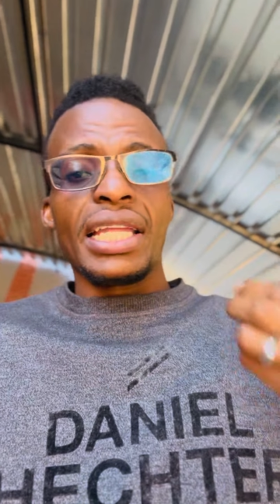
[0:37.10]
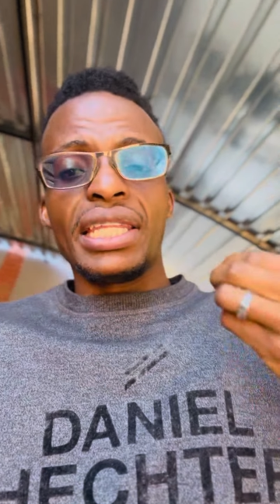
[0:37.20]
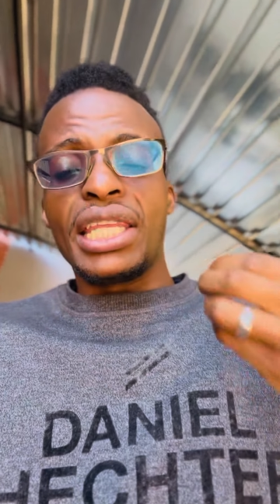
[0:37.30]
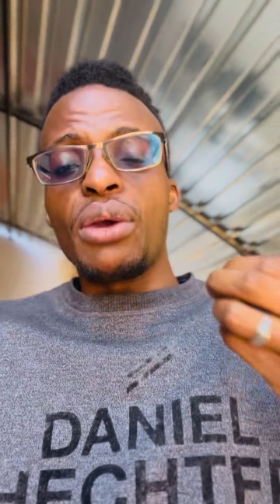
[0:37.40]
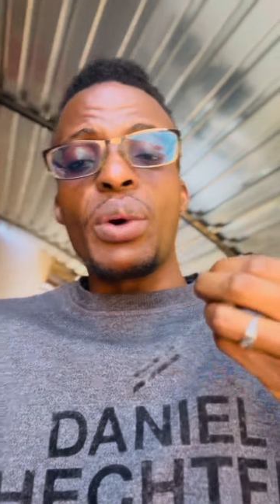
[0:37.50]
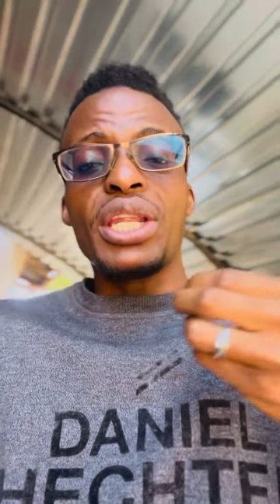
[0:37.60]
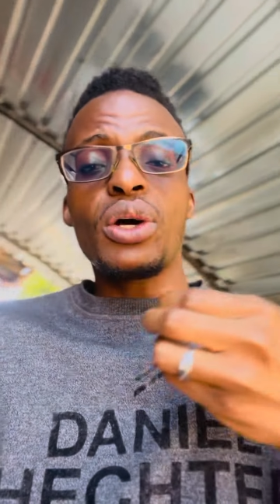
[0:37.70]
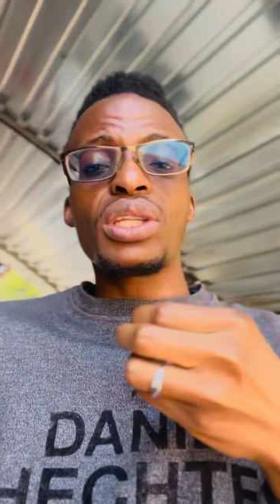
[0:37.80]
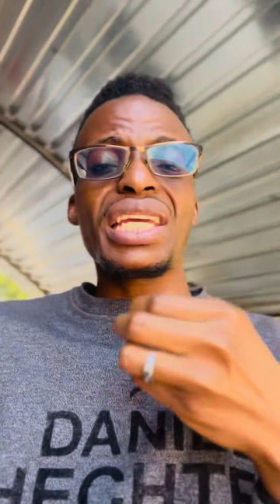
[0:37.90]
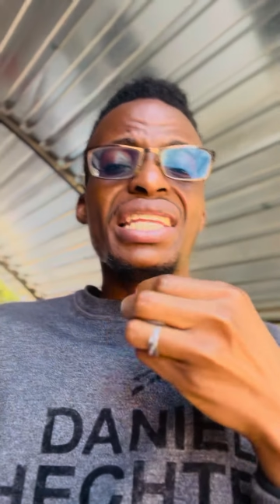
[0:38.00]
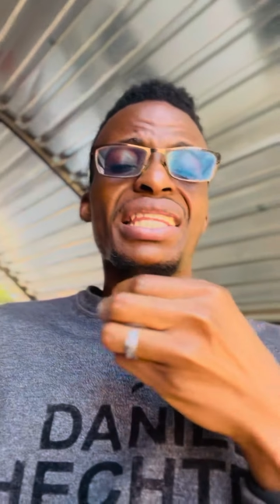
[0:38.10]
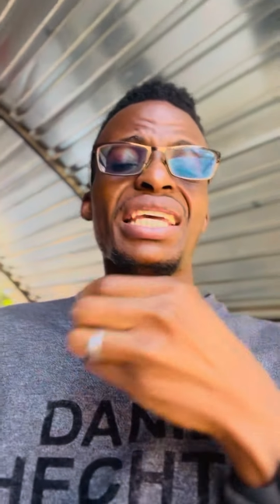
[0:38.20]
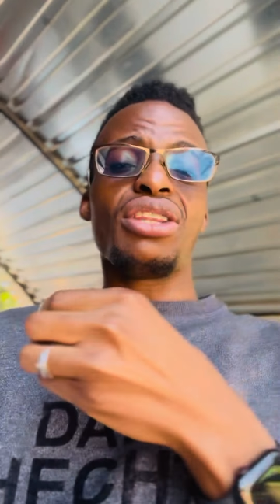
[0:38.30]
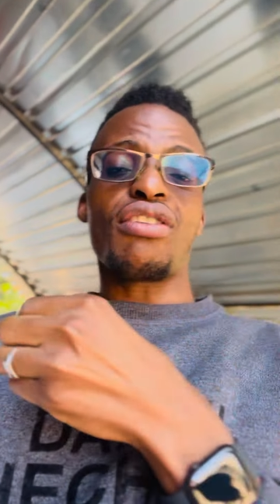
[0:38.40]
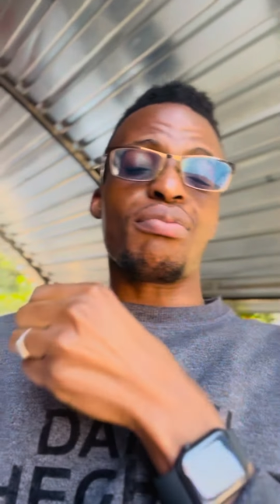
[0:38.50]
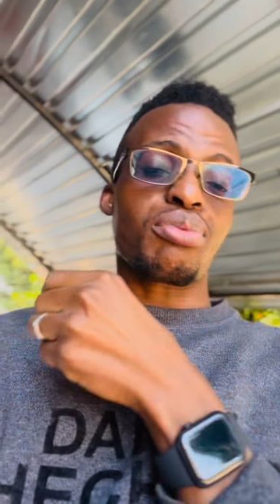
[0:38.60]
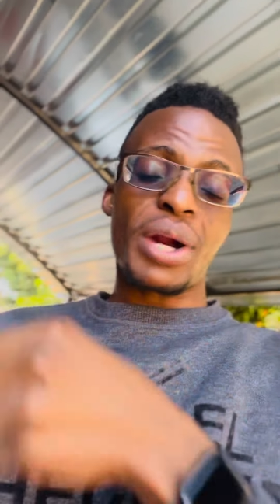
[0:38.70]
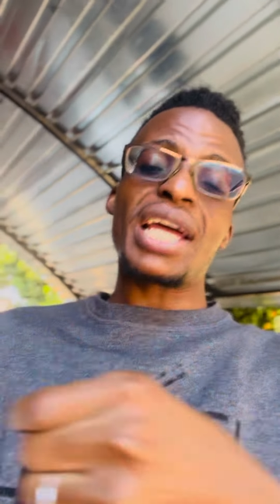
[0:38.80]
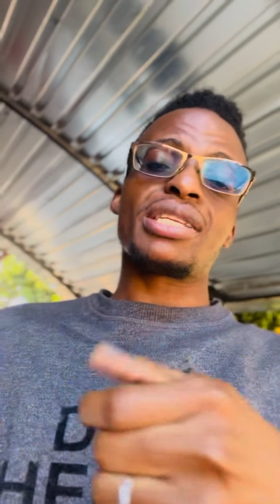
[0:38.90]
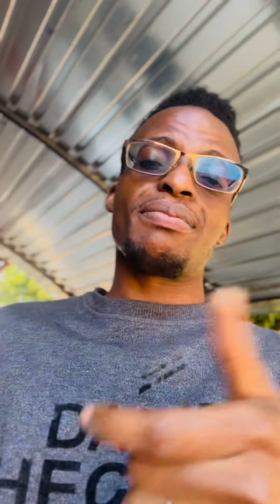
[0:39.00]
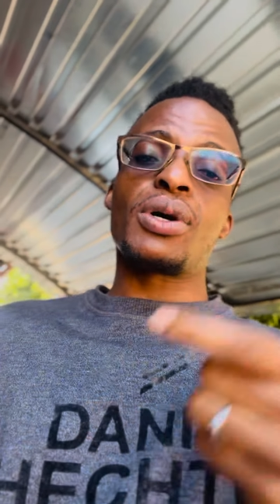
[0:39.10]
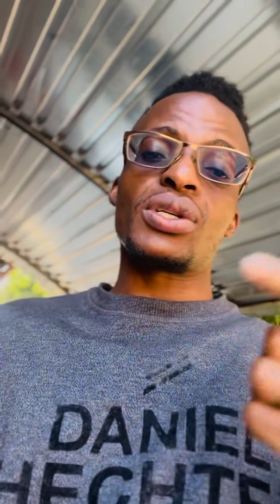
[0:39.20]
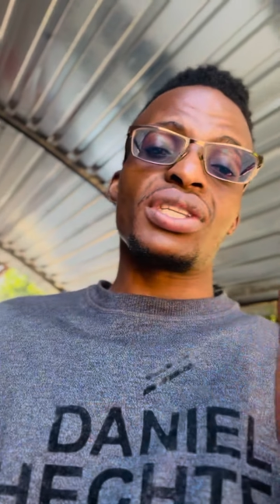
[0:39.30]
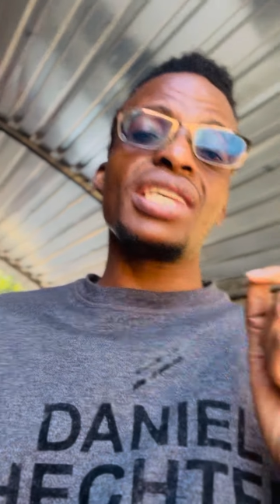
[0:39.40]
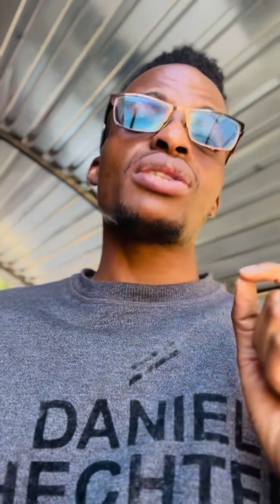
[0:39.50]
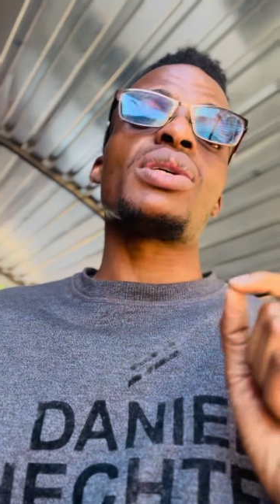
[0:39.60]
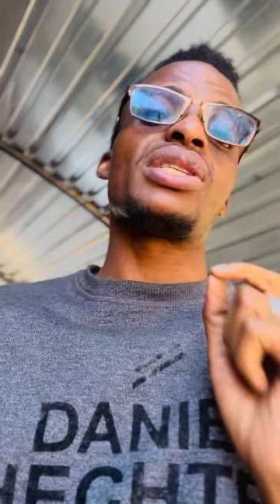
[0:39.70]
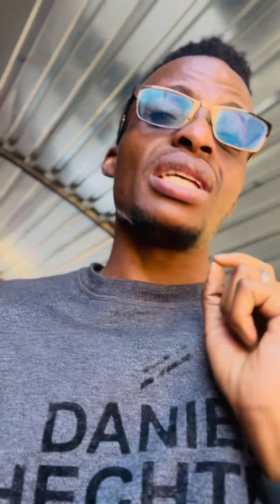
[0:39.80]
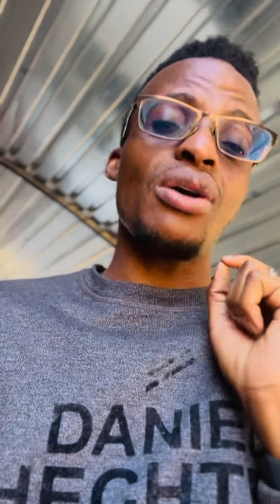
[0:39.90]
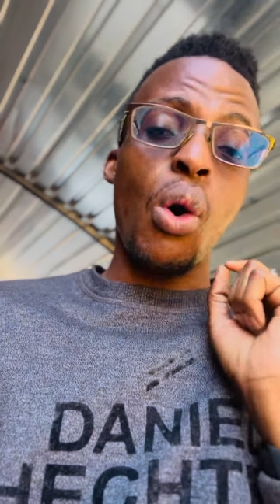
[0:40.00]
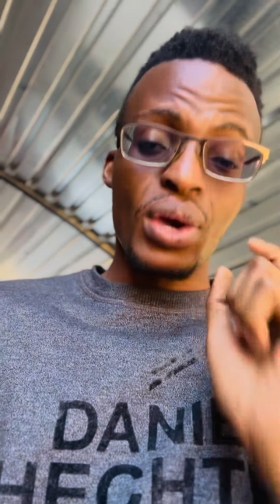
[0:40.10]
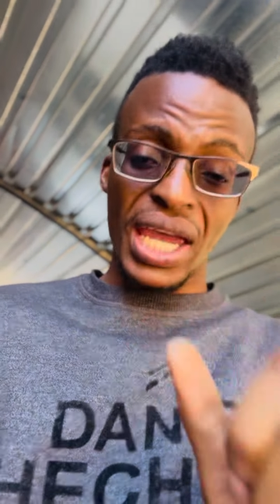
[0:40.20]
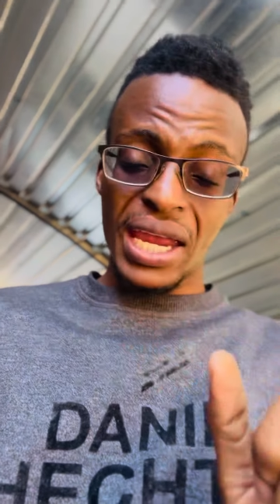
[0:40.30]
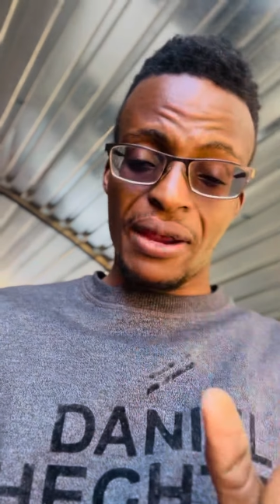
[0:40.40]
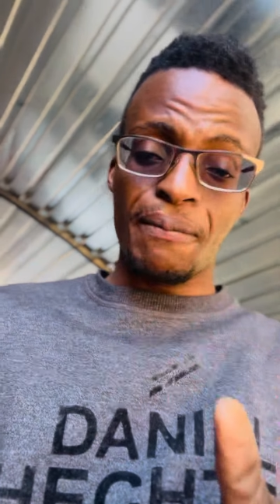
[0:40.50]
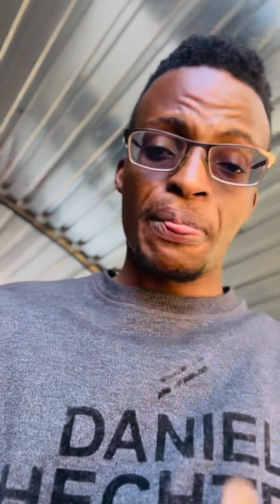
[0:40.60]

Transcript: they were not in need of prayers because things were still okay.